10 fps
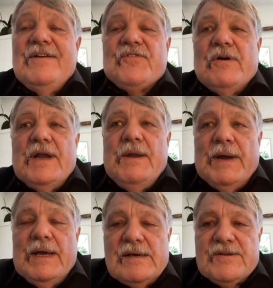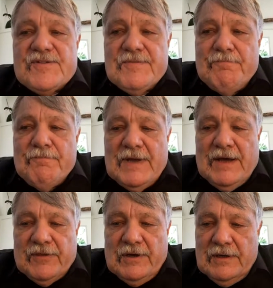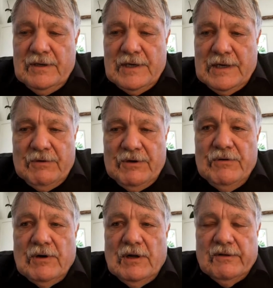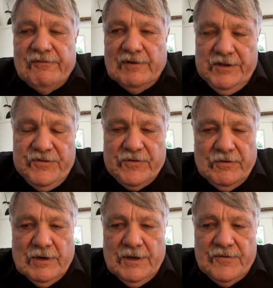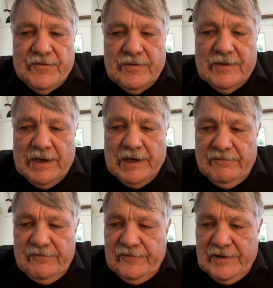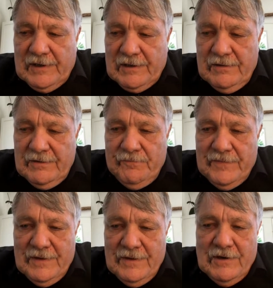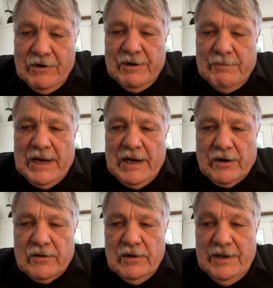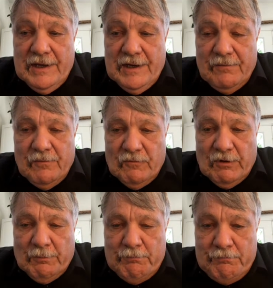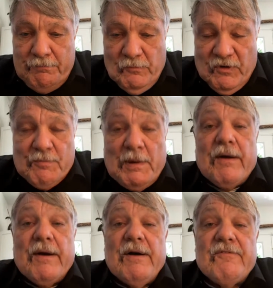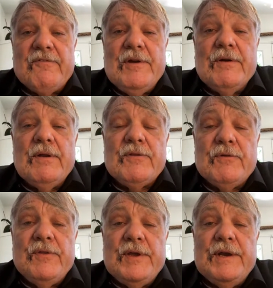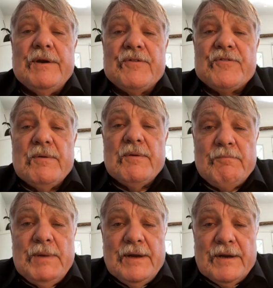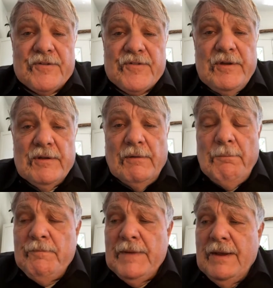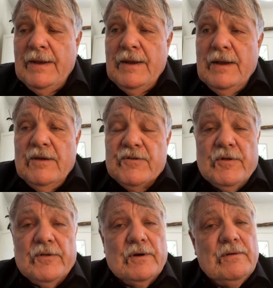So anyway, I thought I would do all the funny stories that I've heard about and was part of through the years being a SEAL. So